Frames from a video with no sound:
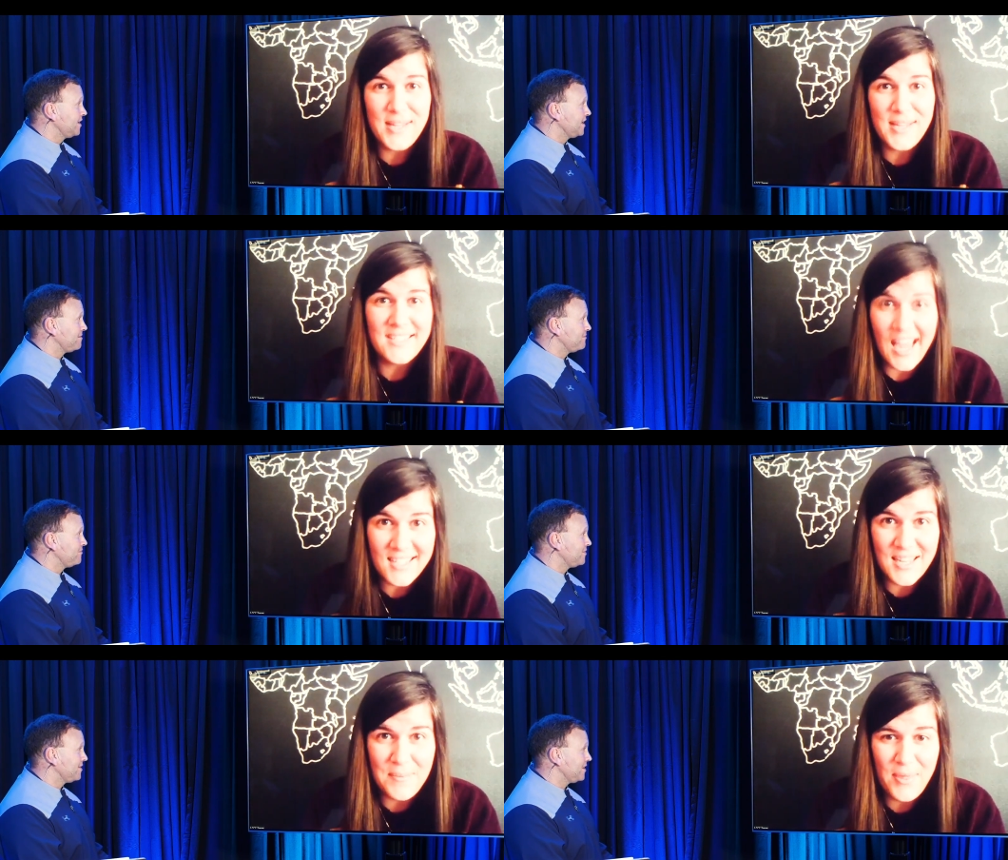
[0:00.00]
Speaker 1: exact
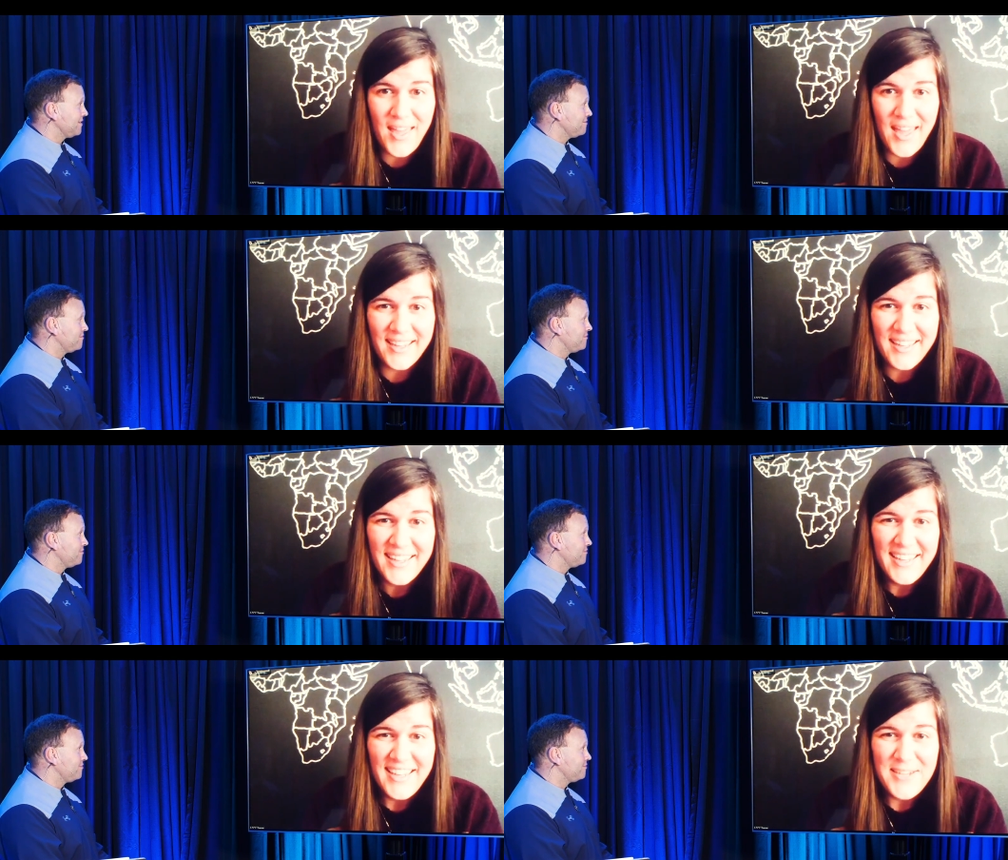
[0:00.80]
same thing.
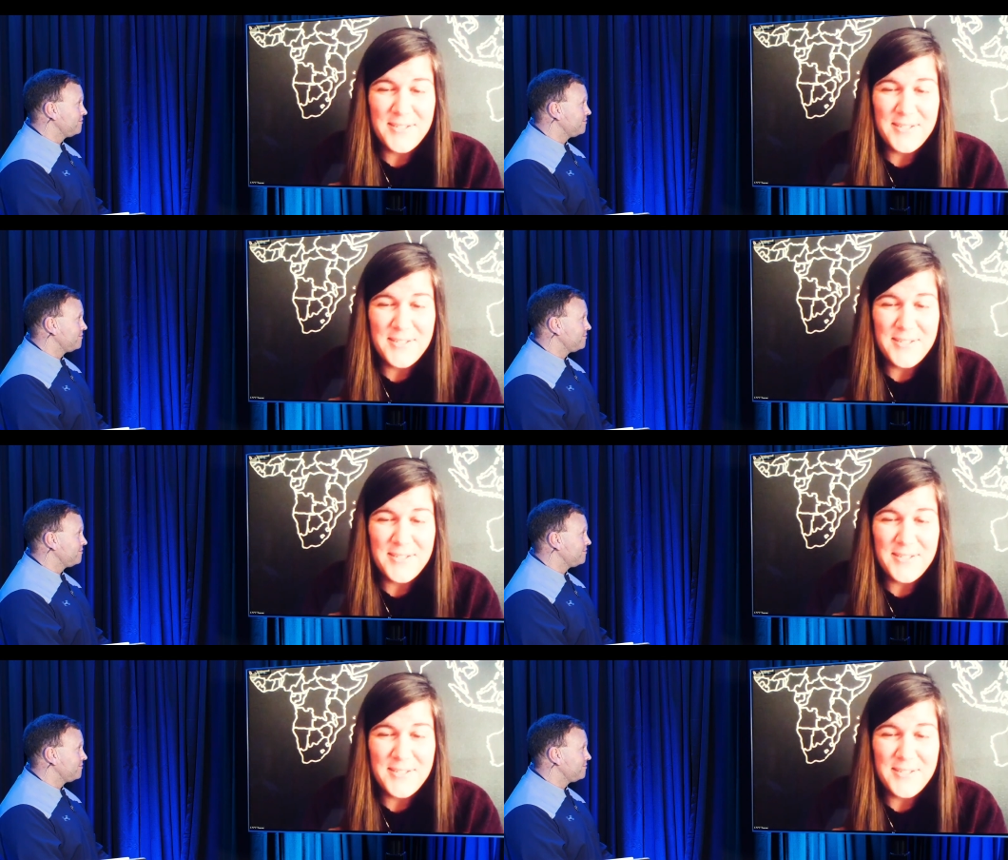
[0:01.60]
Is